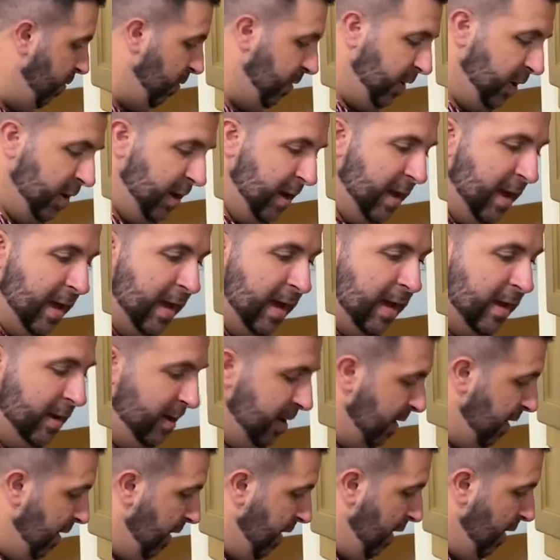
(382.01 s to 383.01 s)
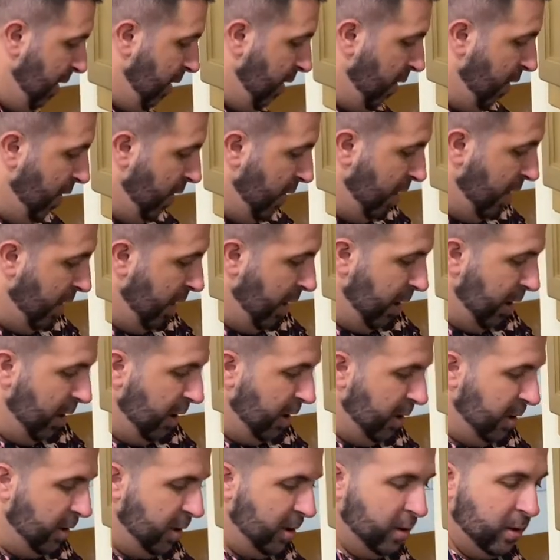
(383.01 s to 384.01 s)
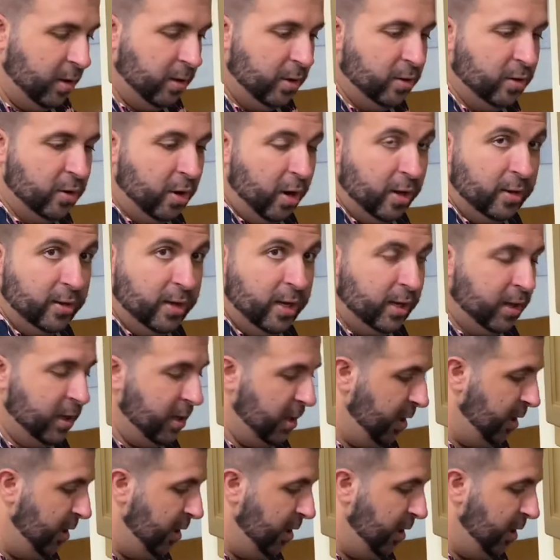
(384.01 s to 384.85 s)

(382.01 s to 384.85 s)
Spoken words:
we're gonna add our garlic